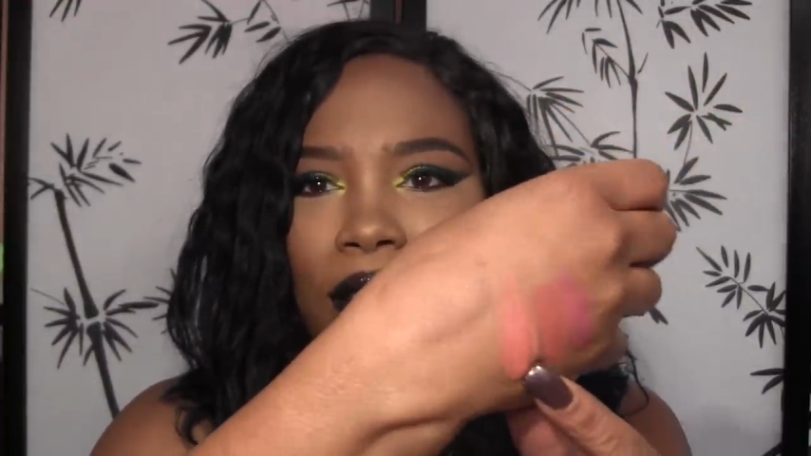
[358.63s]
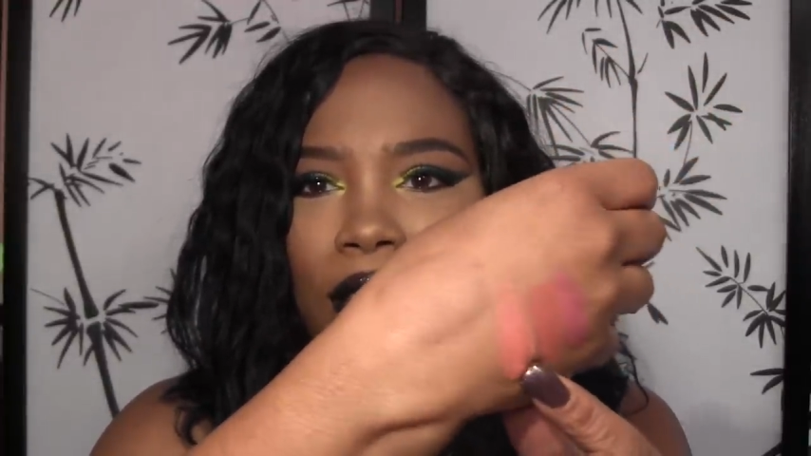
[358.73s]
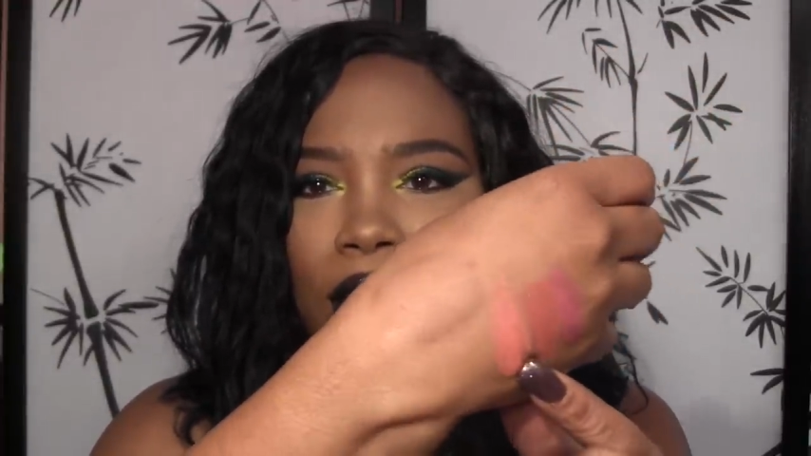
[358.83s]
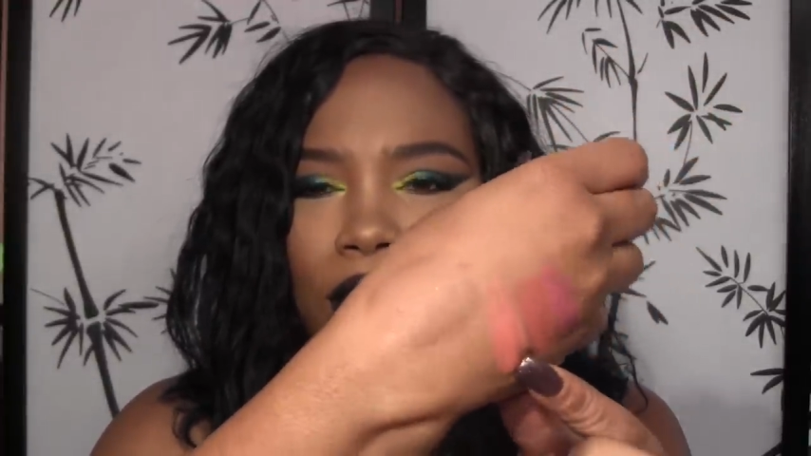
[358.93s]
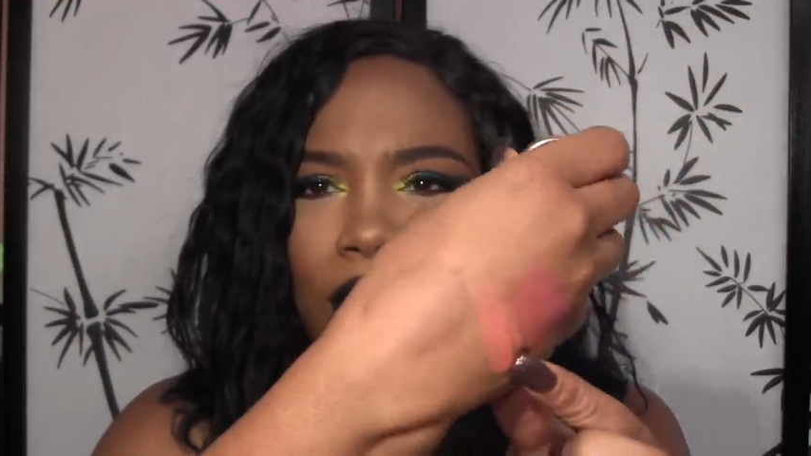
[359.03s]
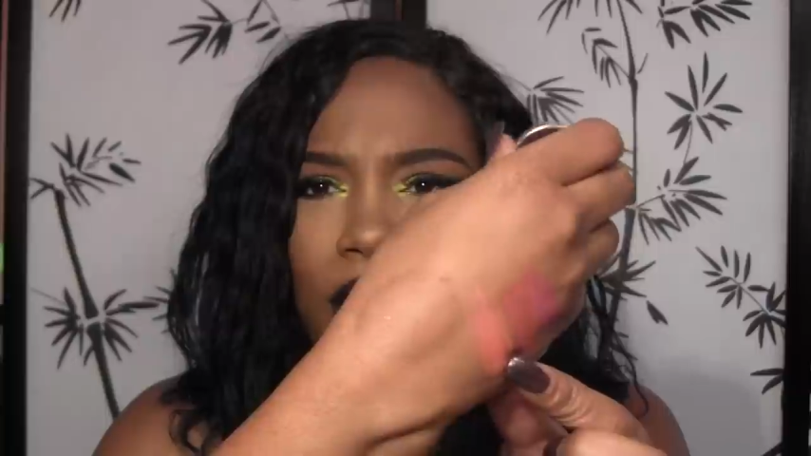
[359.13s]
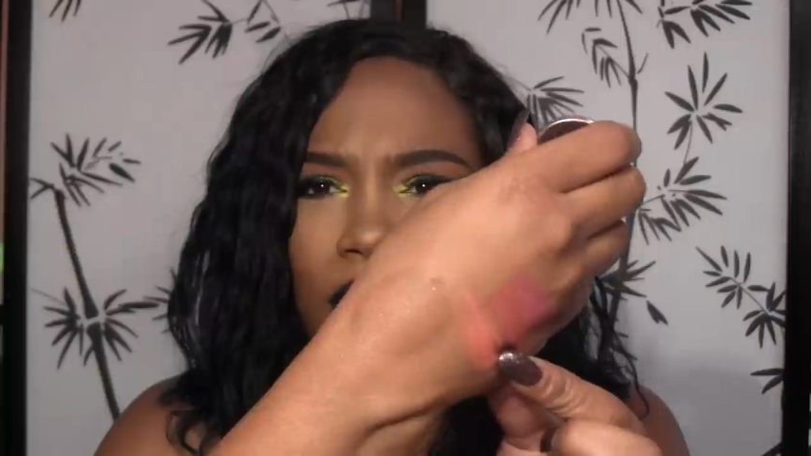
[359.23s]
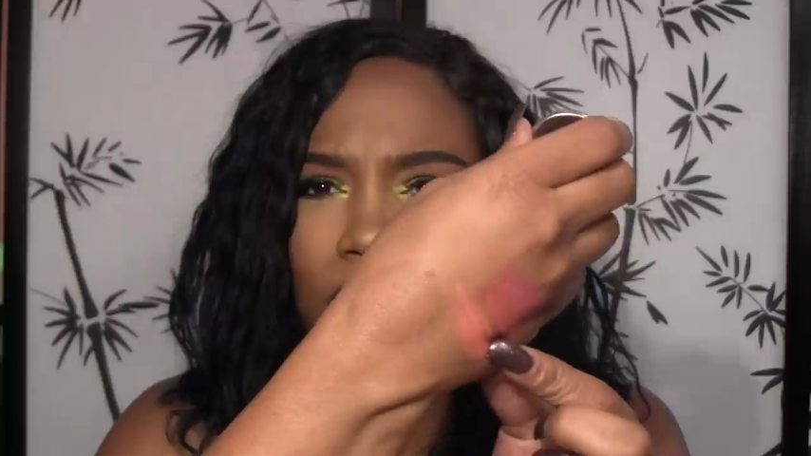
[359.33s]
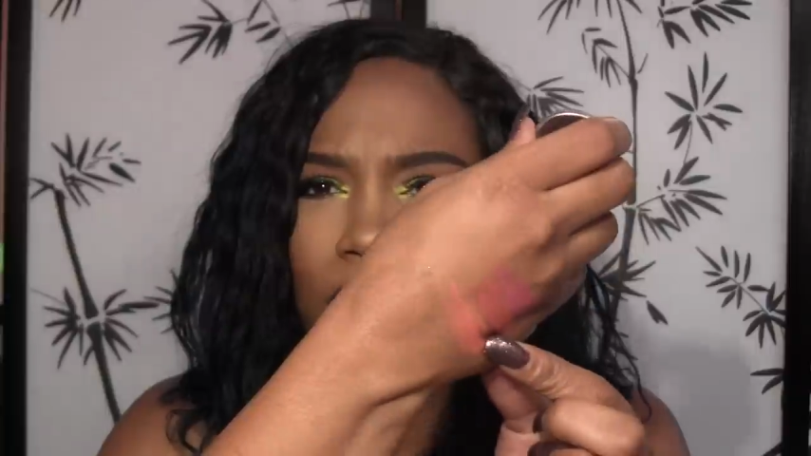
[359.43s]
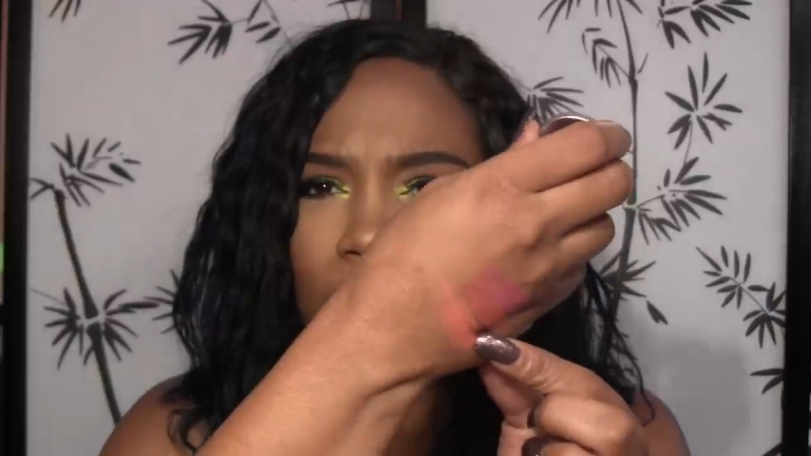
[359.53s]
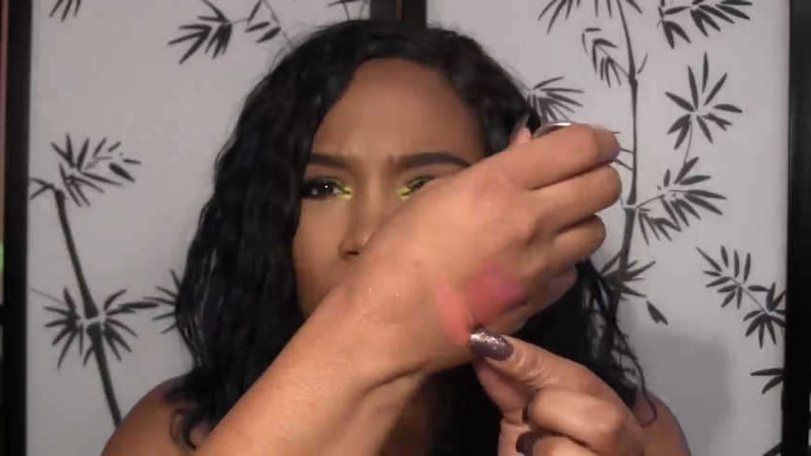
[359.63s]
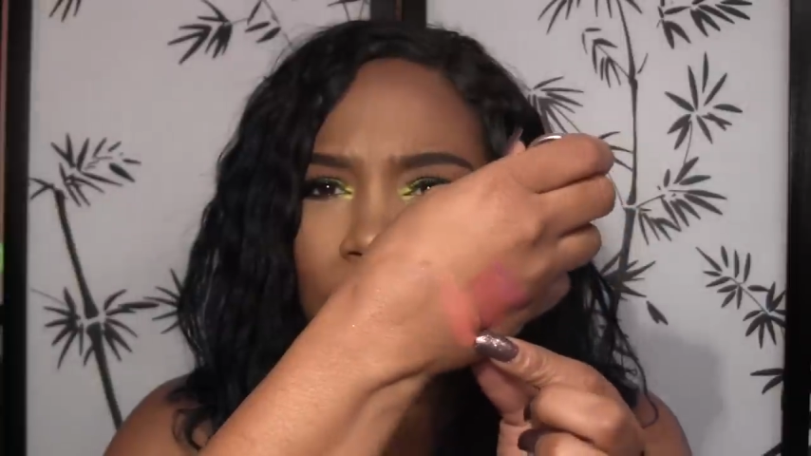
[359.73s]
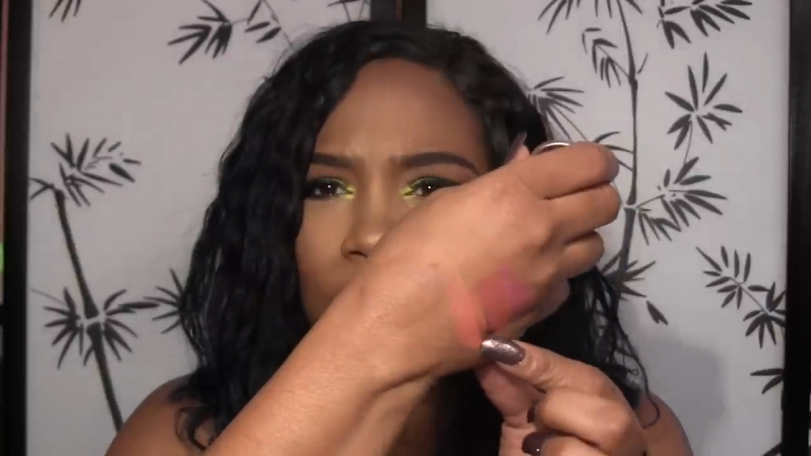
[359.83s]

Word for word: there it is right there